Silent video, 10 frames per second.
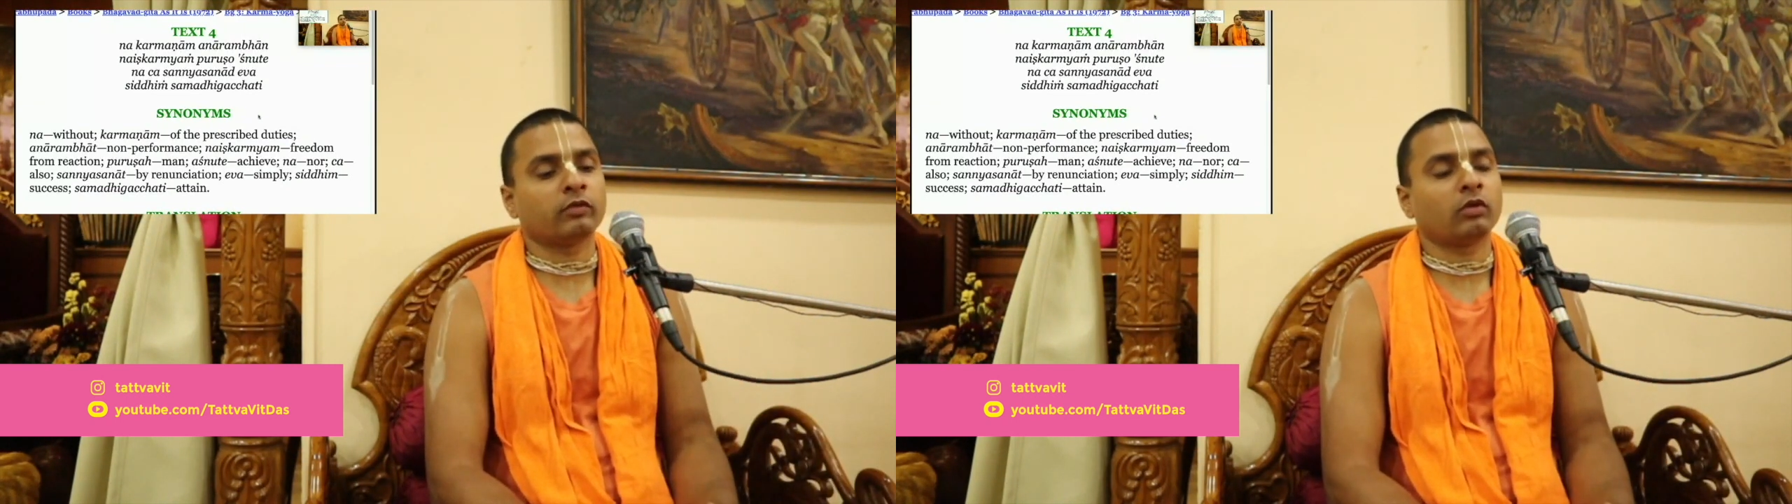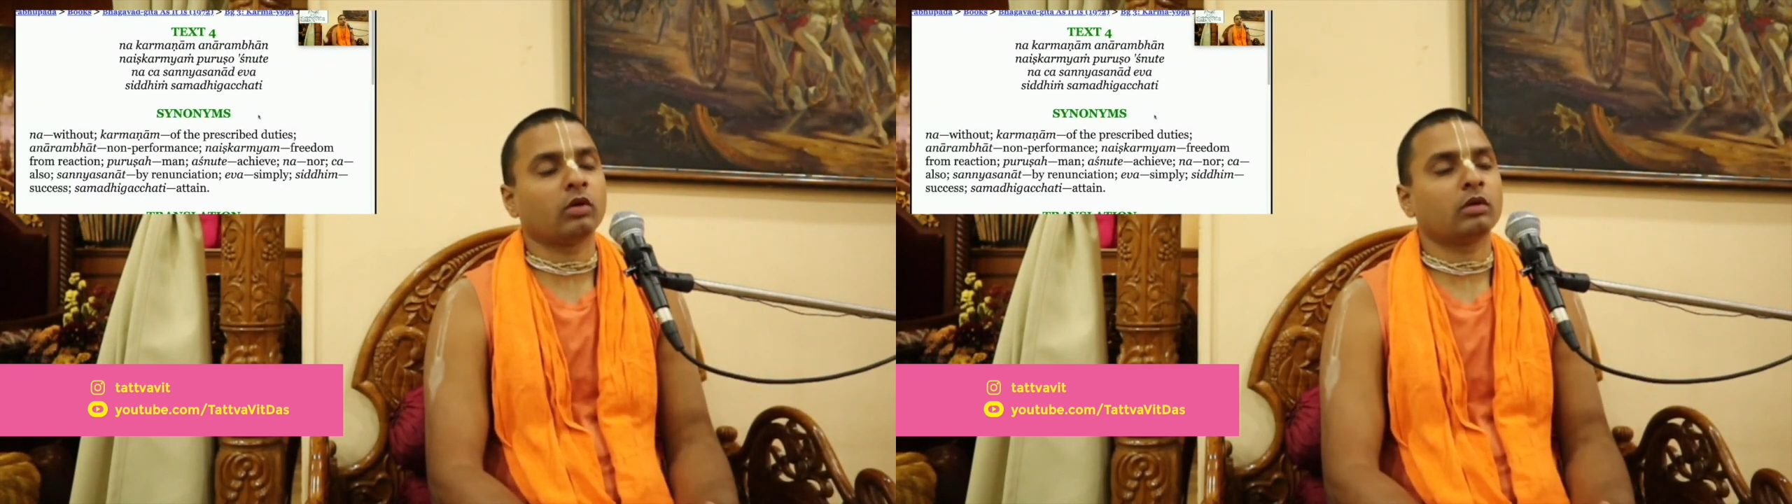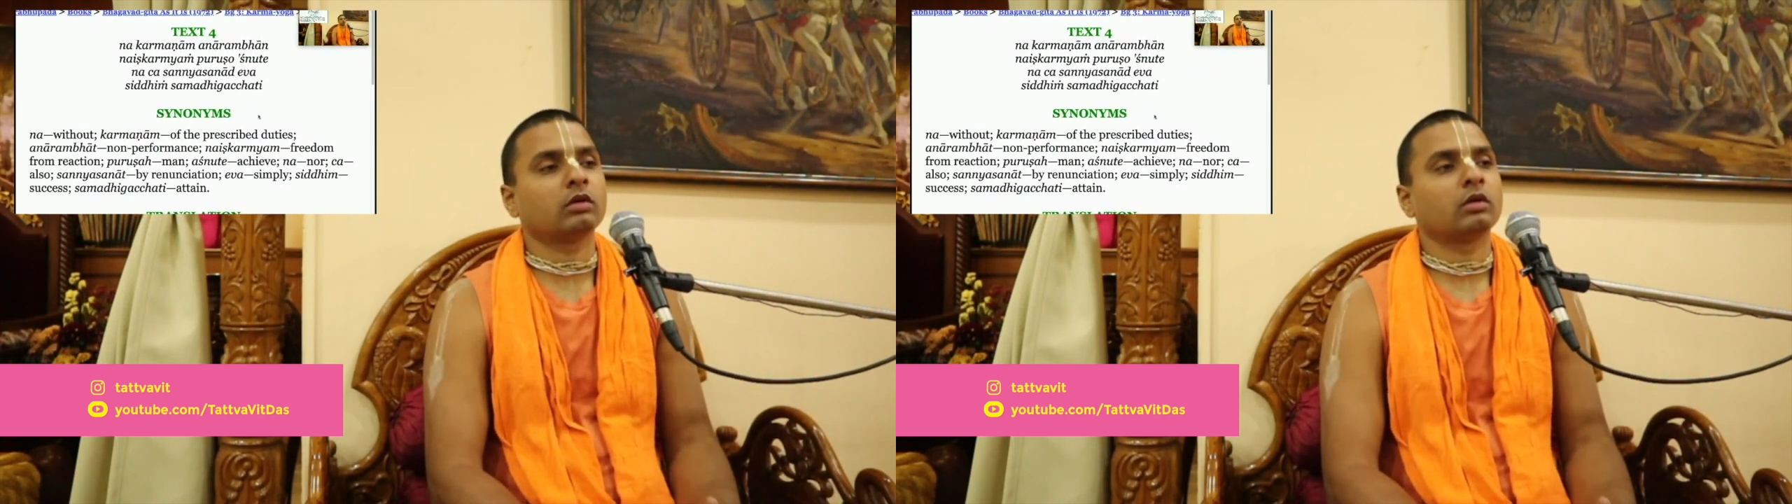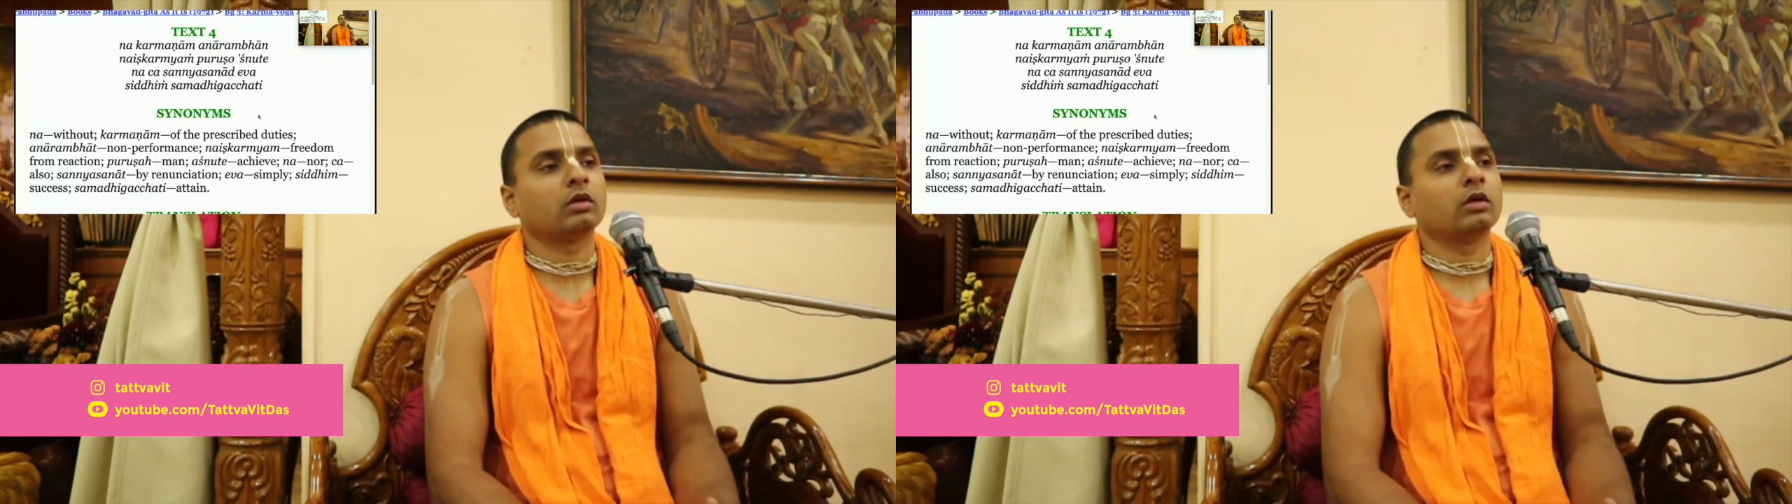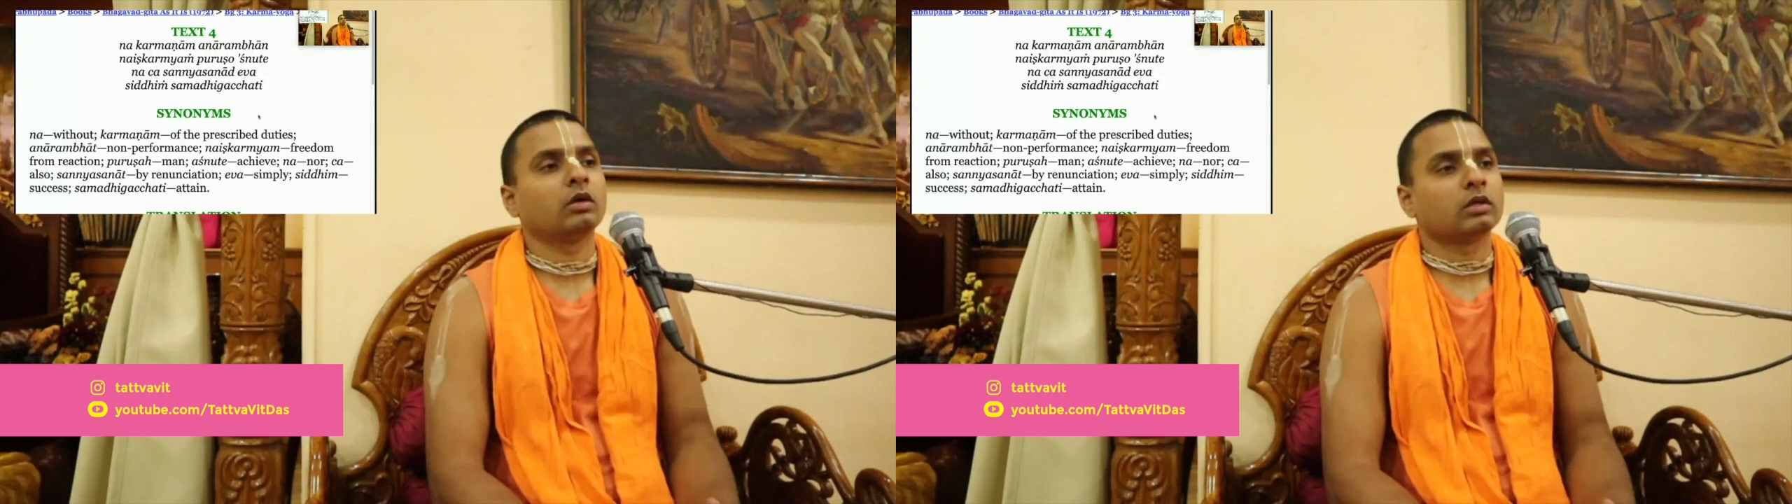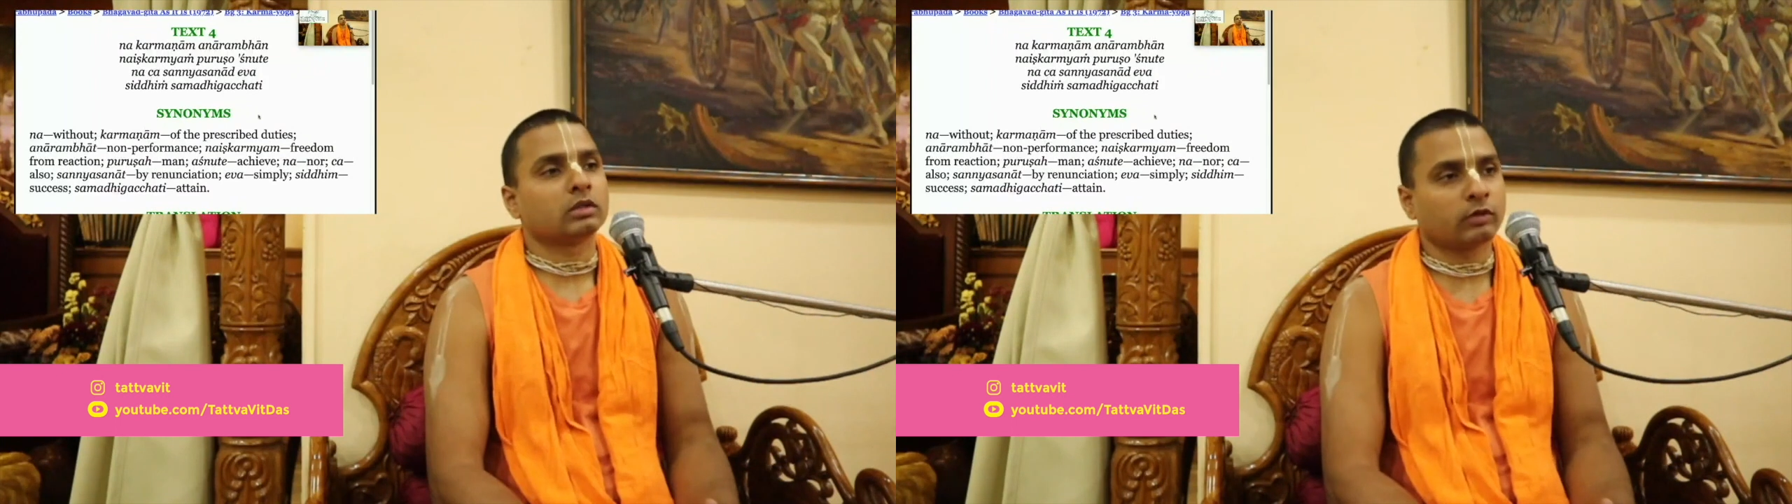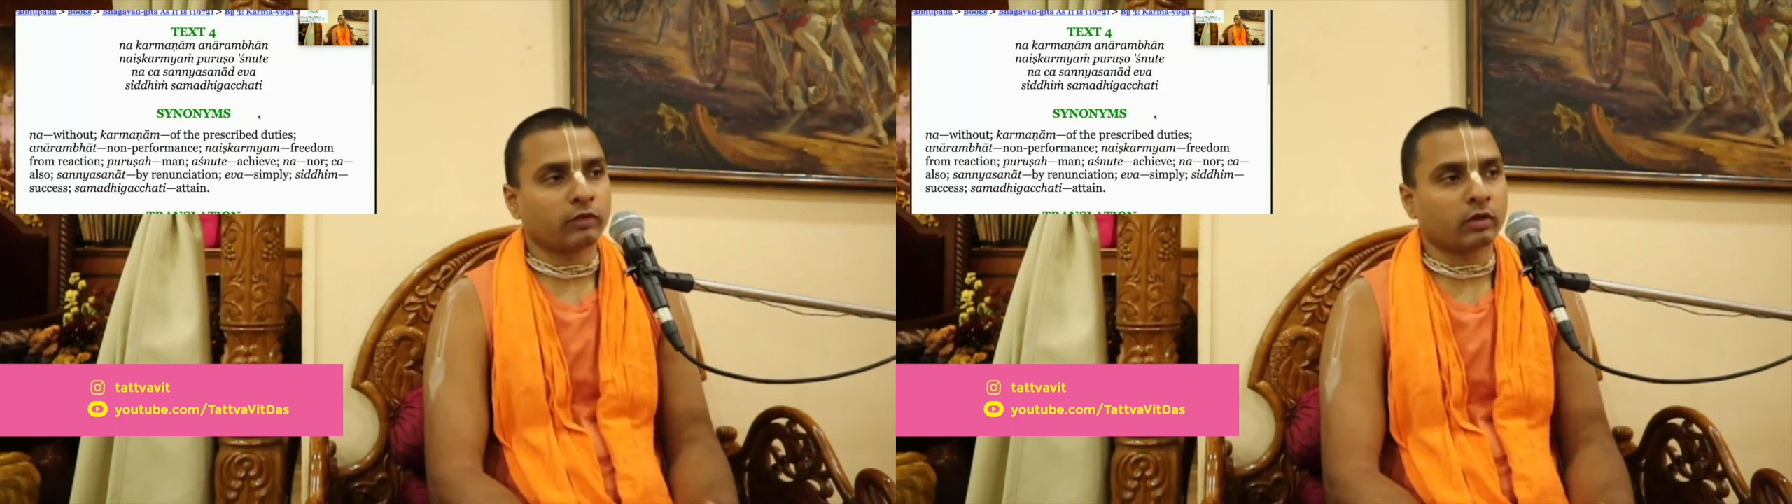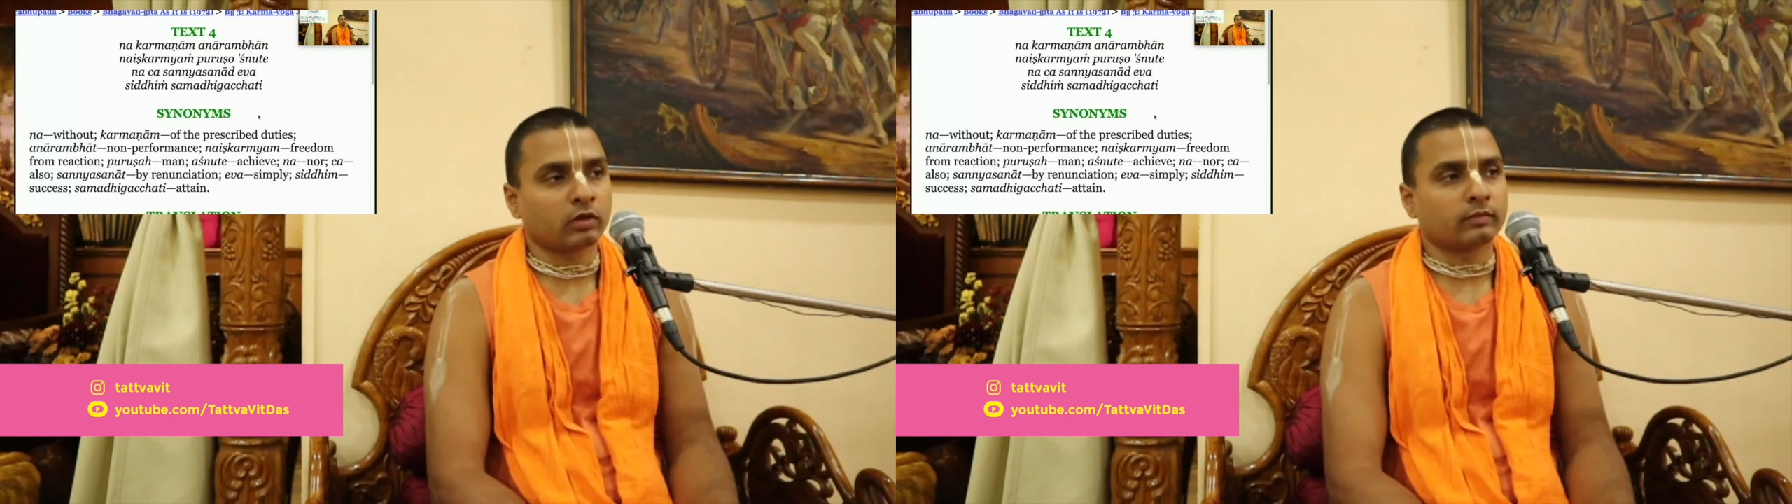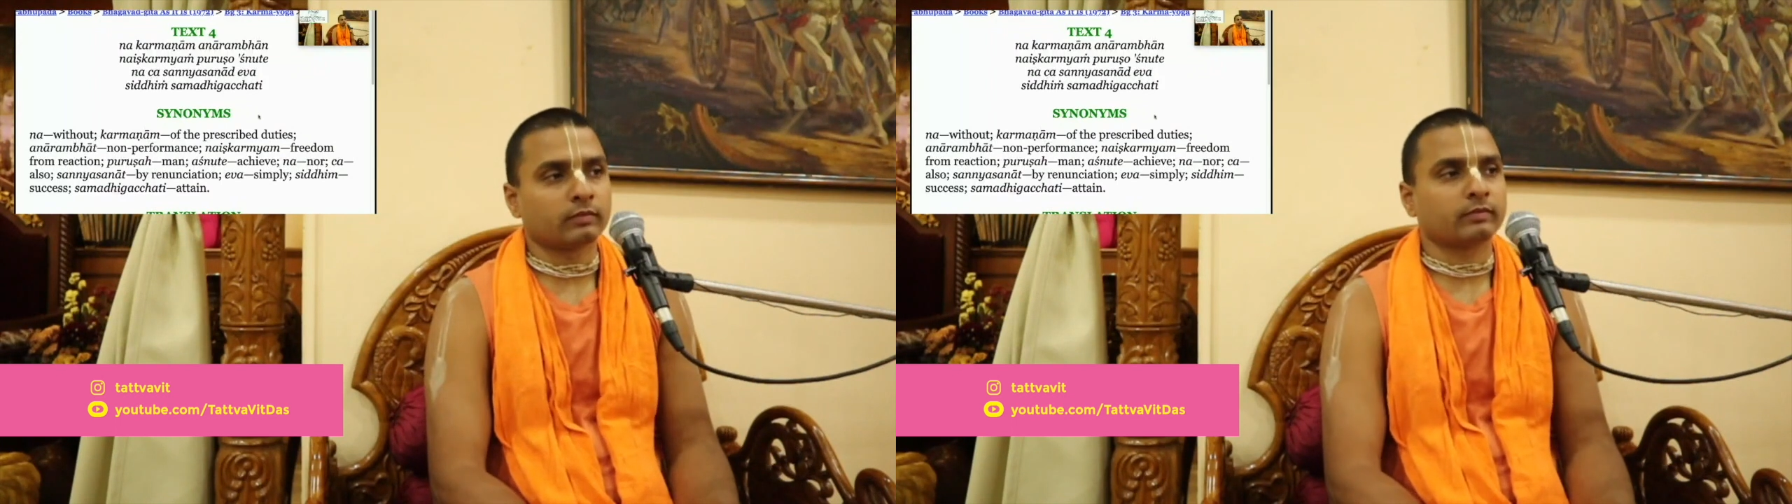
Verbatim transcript: for suffering.